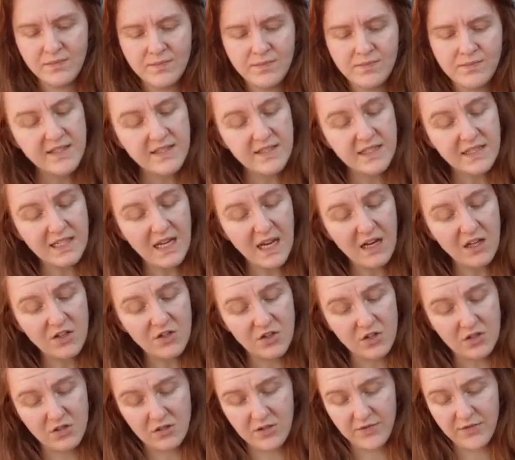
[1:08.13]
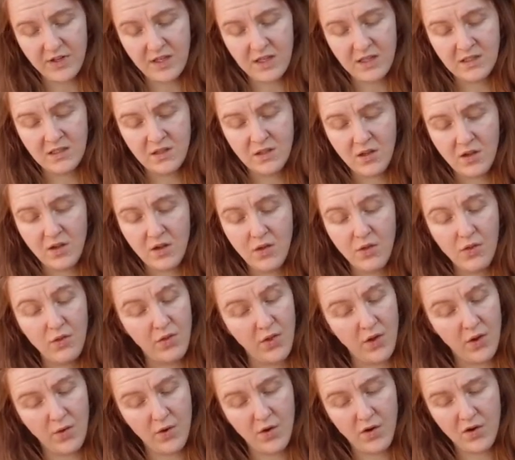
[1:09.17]
This intelligence of his,
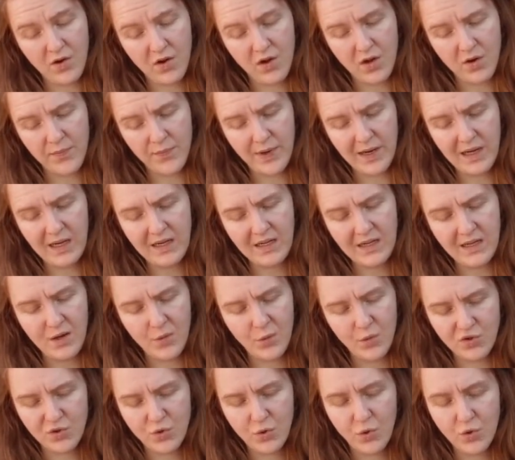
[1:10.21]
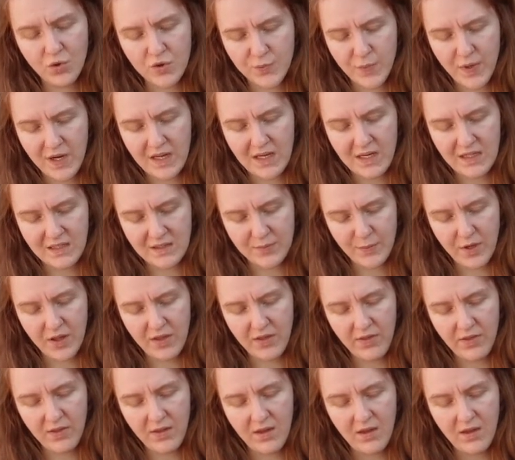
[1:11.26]
though unheard by Lydia, was caught by Elizabeth,